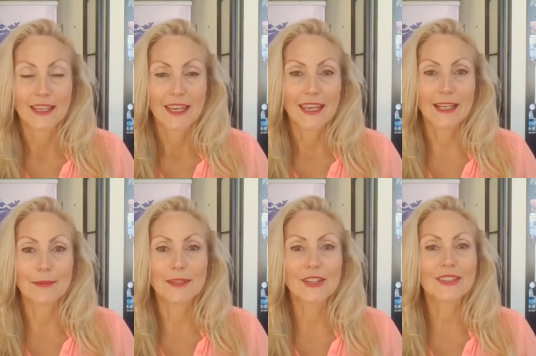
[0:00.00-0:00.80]
And
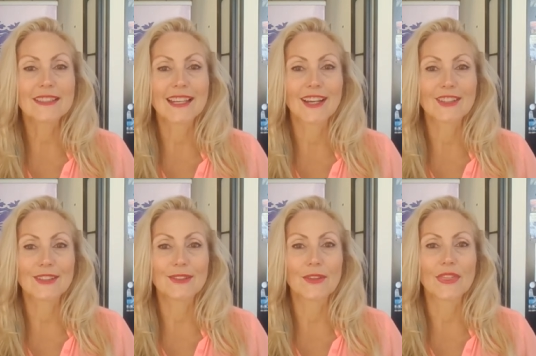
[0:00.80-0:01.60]
I'm here to tell
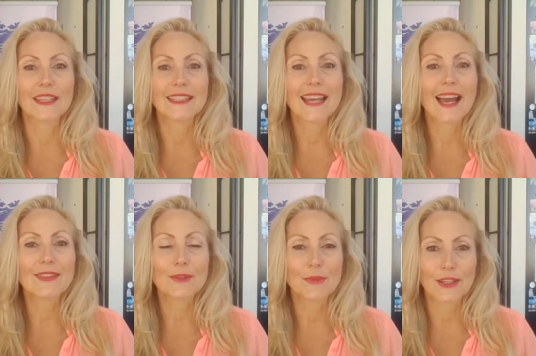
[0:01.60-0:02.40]
you that
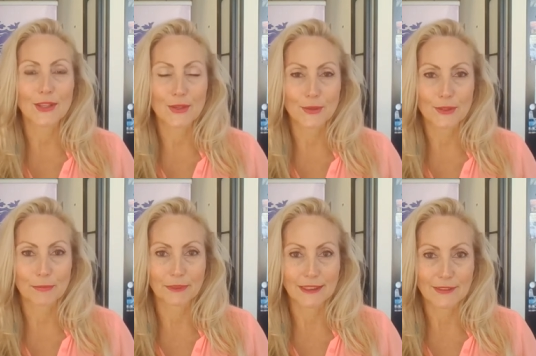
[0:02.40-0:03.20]
neither one of those
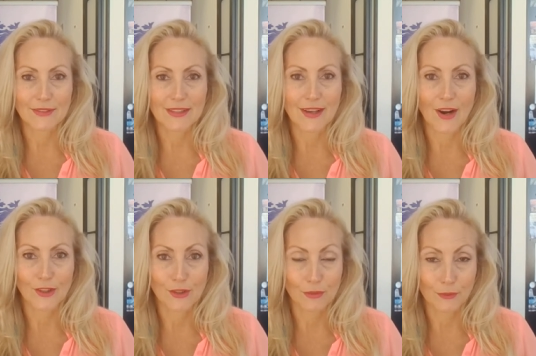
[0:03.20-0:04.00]
beliefs
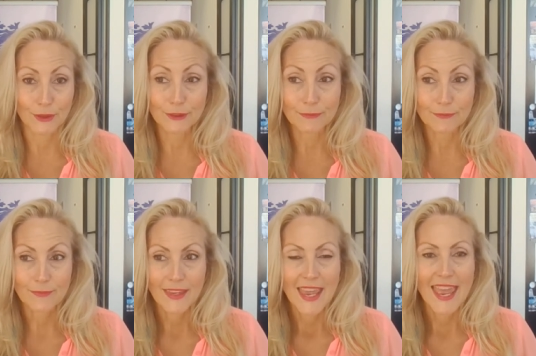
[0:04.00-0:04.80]
are true,
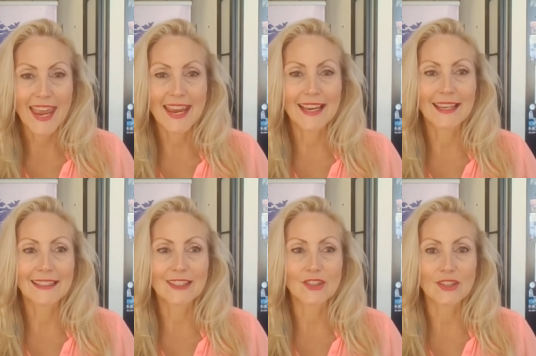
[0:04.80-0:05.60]

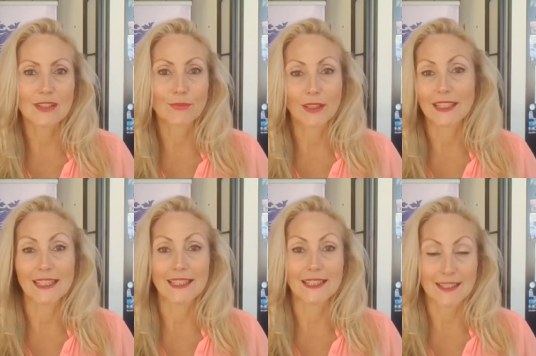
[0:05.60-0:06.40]
and you just really
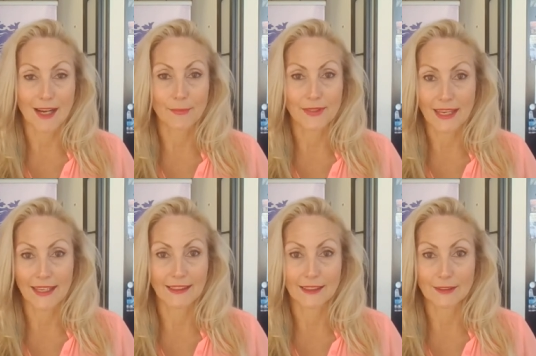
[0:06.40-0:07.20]
need to stop
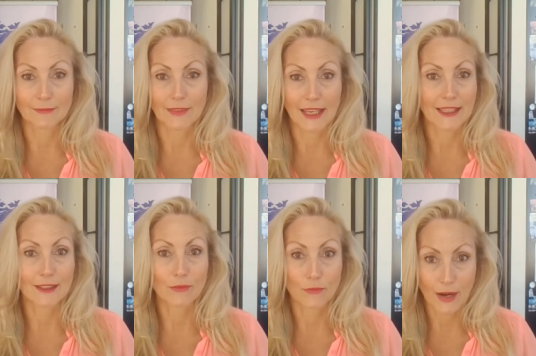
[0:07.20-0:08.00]
saying them like
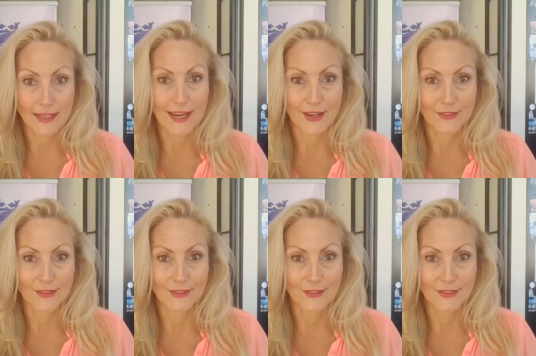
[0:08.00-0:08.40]
right now,